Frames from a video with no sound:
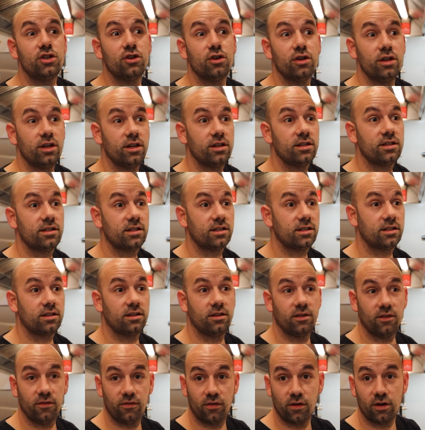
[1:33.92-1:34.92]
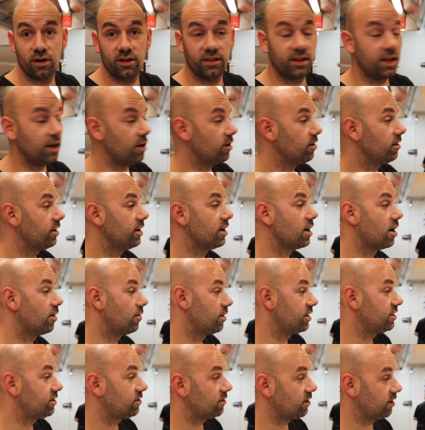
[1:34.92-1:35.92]
join us for a dinner in our
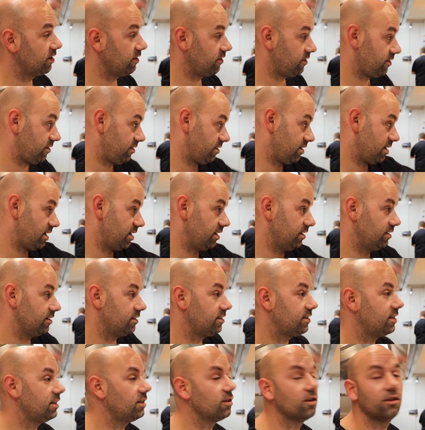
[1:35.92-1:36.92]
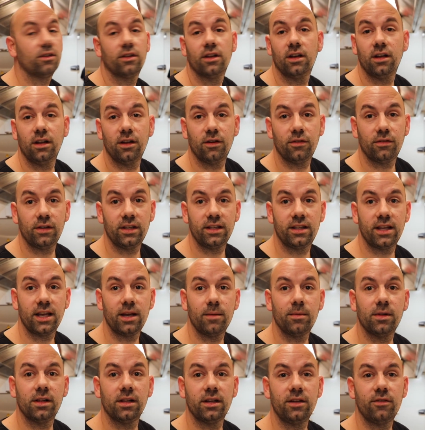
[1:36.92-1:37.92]
restaurant and sit on the lovely
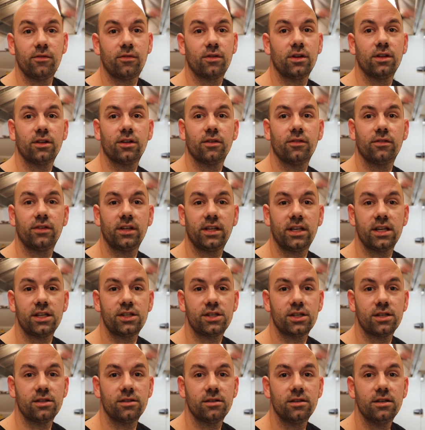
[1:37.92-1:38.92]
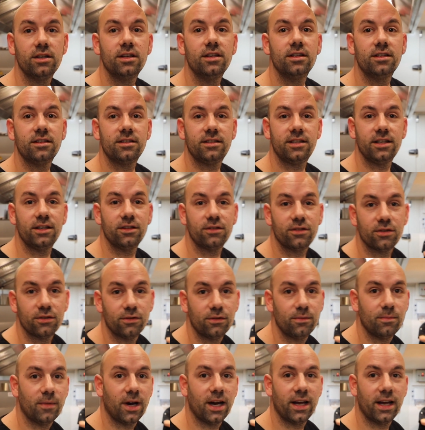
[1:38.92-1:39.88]
table in front of the kitchen. See you soon,